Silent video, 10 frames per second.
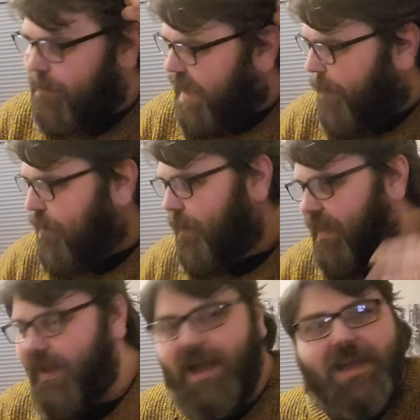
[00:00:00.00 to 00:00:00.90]
going to be happy
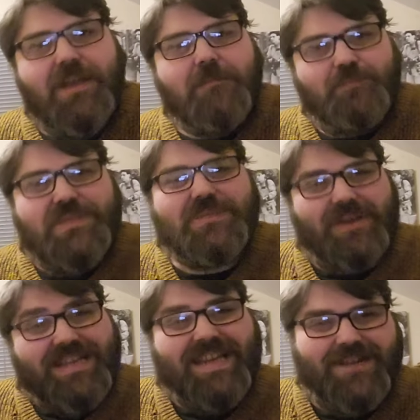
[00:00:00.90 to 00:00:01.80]
about that.
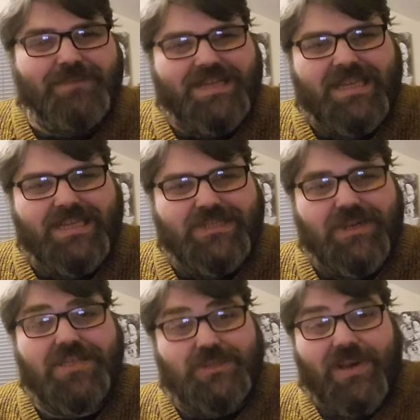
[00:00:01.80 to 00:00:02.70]
So I can hang my keys
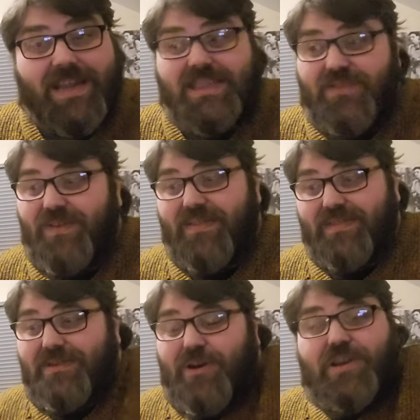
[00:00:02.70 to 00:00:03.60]
on it. So I like the fact
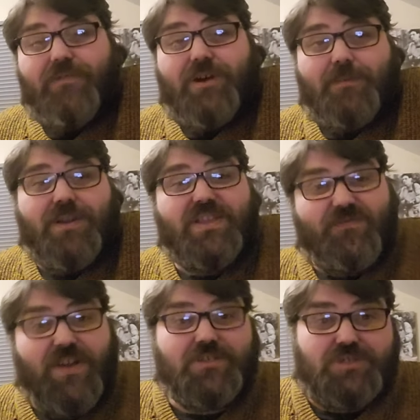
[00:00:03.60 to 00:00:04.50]
that not only have we got a model,
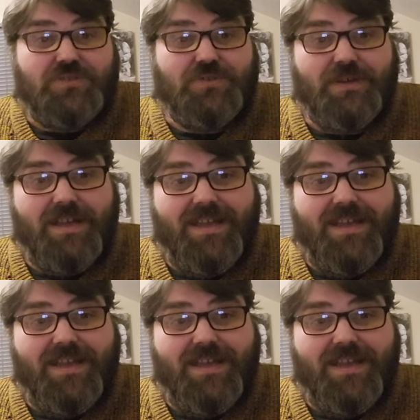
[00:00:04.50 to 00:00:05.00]
it's functional.